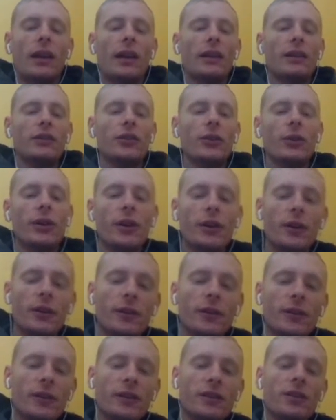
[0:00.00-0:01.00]
And so
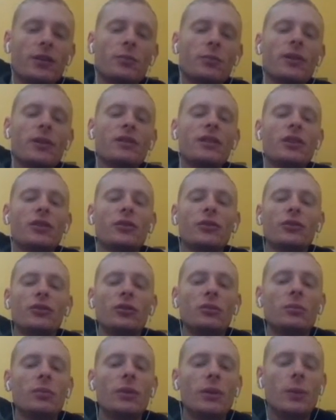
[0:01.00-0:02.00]
here's Princess
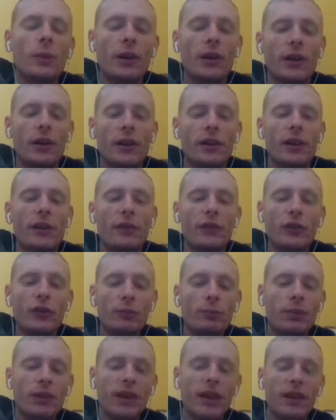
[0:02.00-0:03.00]
Shroob, where if
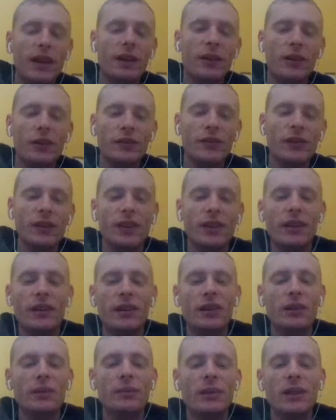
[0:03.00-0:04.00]
you played all of the
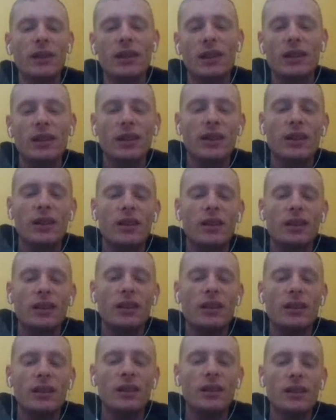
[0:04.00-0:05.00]
game,
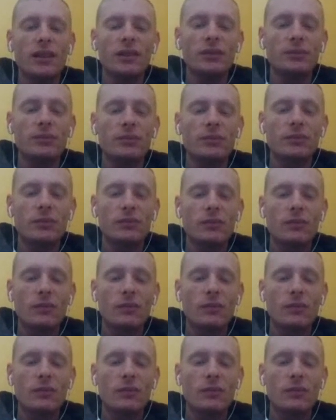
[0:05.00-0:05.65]
um,